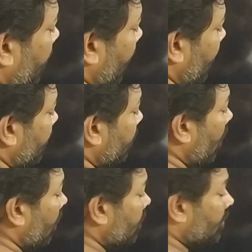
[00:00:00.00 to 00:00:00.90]
and it
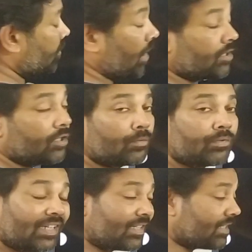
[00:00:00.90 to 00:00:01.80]
got changed to
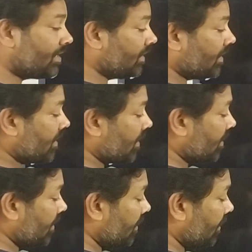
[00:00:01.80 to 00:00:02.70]
60 degree.
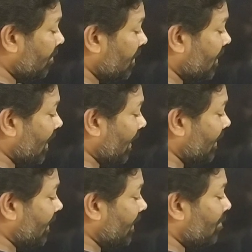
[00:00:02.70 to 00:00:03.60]
60 degree means
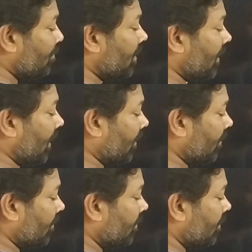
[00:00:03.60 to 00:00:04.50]
slightly a bigger
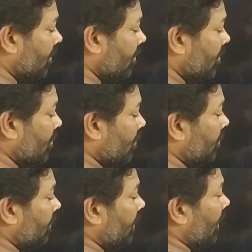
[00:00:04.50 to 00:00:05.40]
angle. So
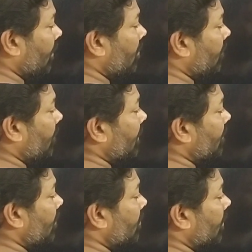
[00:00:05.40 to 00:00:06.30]
the angle of
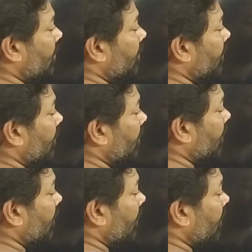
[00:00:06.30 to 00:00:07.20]
elevation
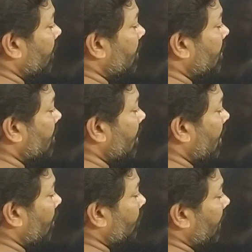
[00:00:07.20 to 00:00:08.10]
is
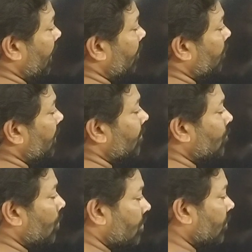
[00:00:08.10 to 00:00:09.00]
now, the aeroplane
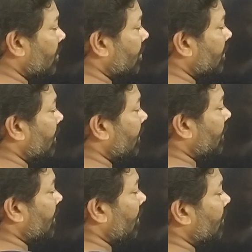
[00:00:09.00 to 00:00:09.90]
was first here
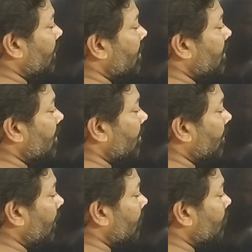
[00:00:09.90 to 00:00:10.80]
and now it is
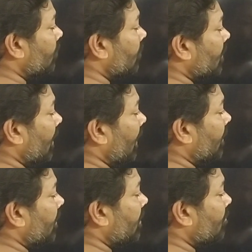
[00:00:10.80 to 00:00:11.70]
here,
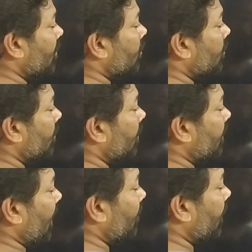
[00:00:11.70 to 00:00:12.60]
and this much the
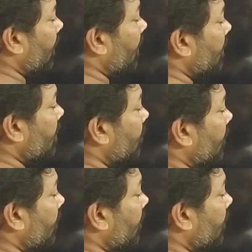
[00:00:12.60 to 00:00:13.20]
time taken is